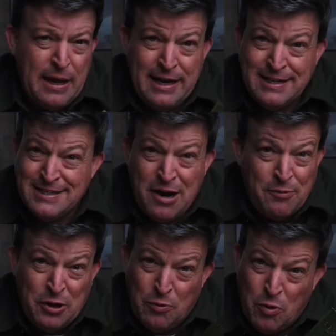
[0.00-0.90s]
it's not
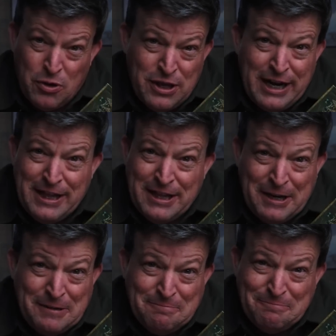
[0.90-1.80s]
really worth
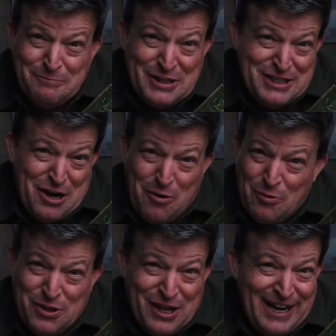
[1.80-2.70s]
anything. It's not
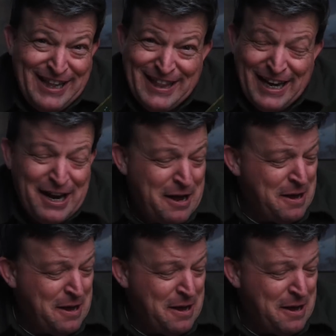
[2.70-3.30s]
worth anything.